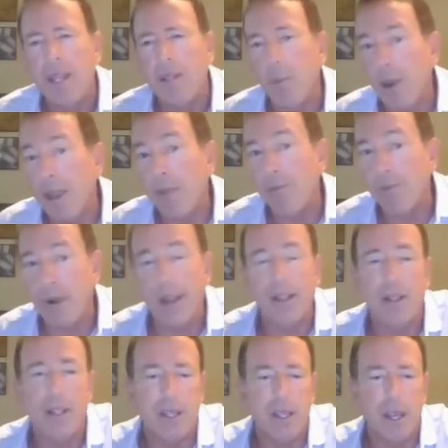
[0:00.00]
And the brand,
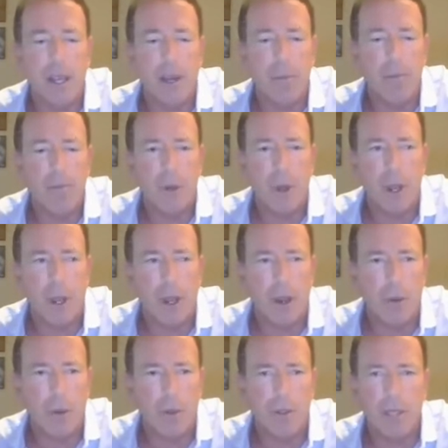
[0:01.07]
frankly, um,
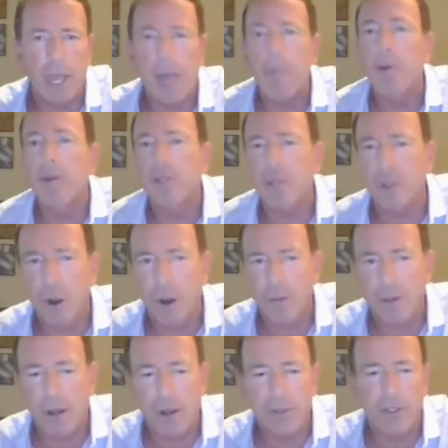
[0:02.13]
was
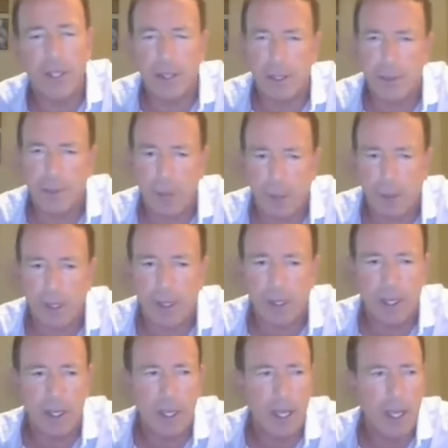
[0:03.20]
capital-starved. And I've said this
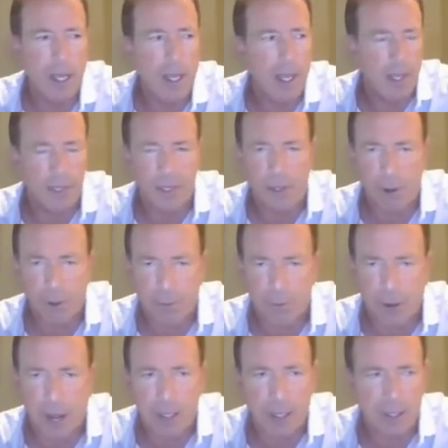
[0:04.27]
publicly, and it's in our
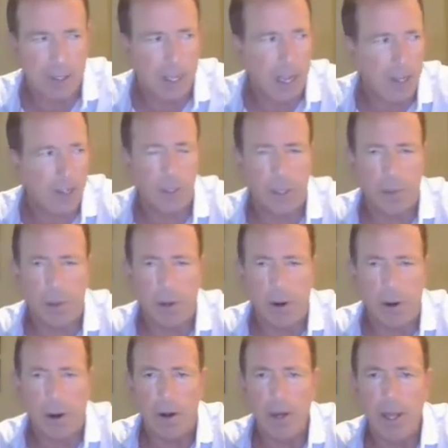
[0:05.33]
filings, actually,
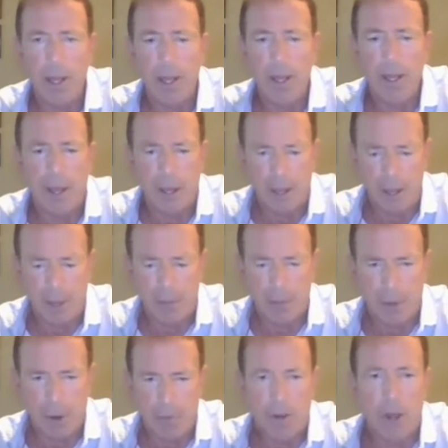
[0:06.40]
but our
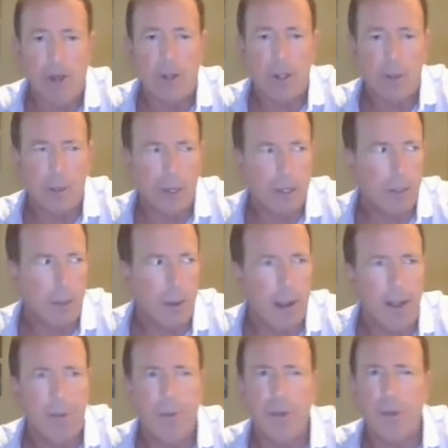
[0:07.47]
um, volume is
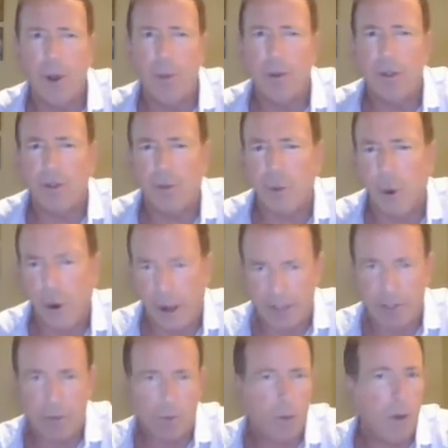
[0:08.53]
about almost
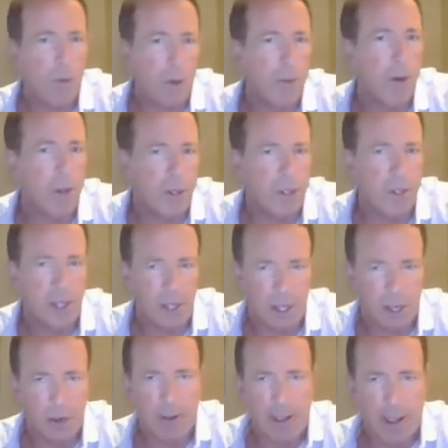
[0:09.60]
4x of when we purchased it
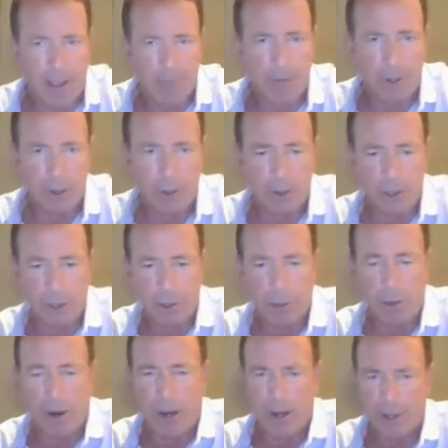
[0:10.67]
a year and a half ago. So the
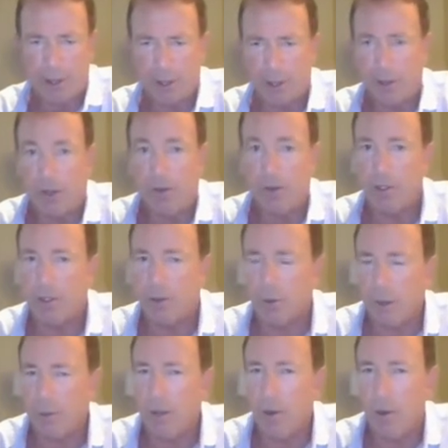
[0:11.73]
brand is doing
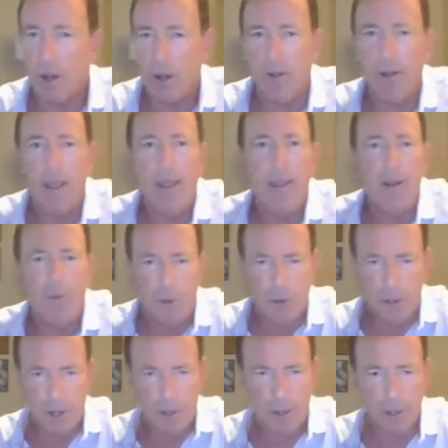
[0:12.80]
extremely well.
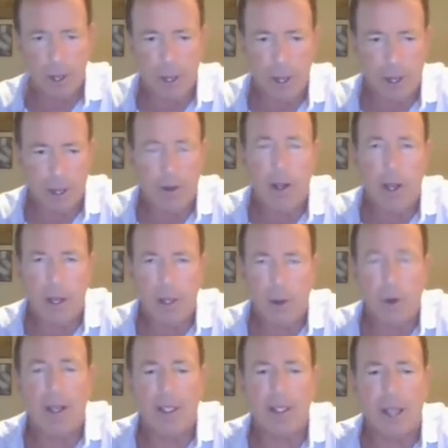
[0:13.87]
We're
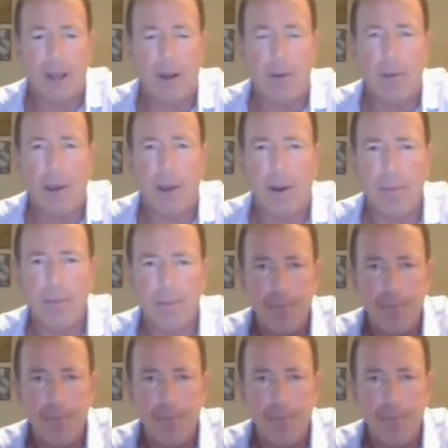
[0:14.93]
quite excited about it.